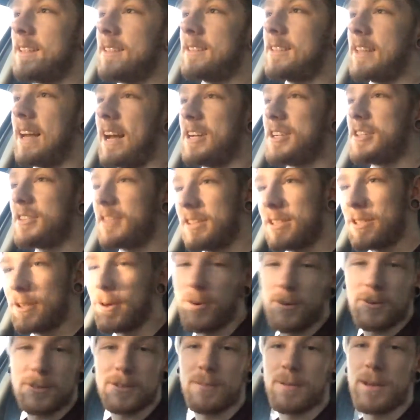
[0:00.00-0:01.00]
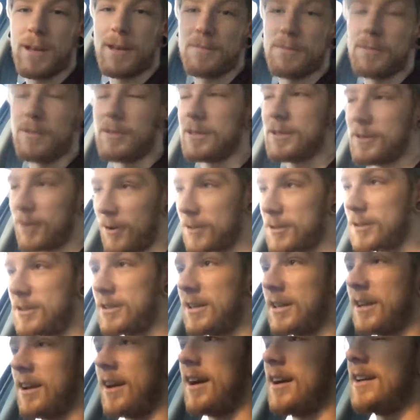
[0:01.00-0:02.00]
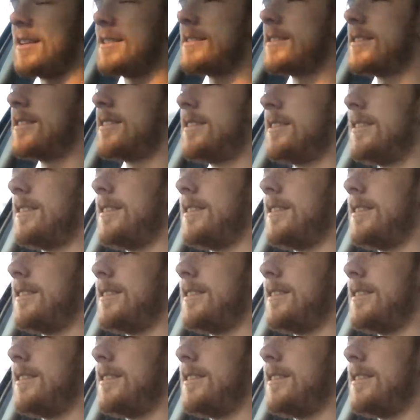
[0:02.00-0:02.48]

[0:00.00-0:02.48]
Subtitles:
to actually talk to people and talk to you guys.